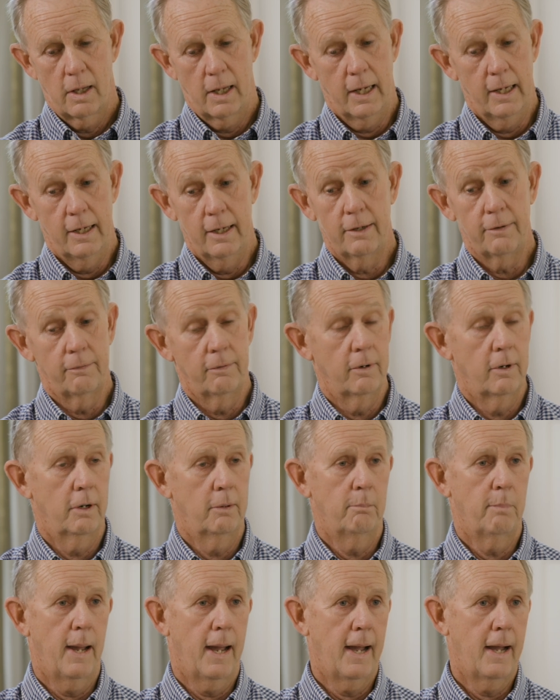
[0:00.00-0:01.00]
he didn't
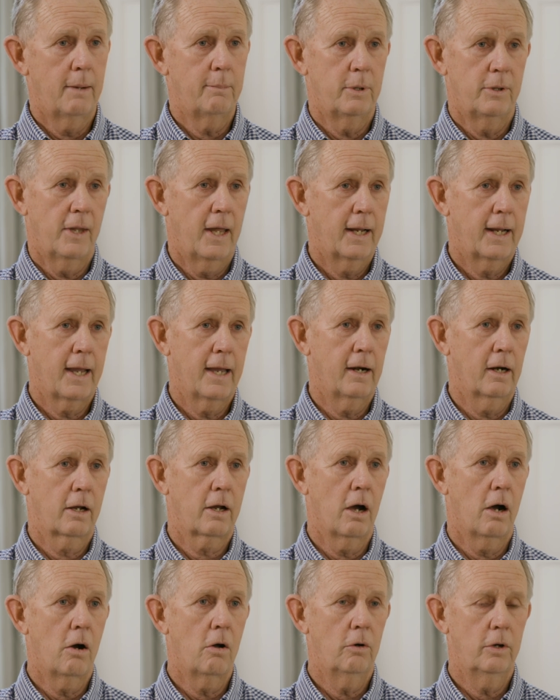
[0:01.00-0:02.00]
run by him, and they kind of
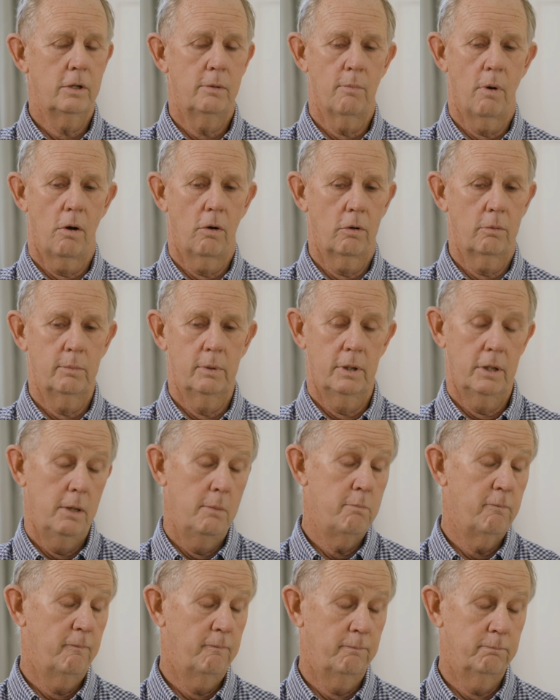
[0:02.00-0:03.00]
called him on him. and he,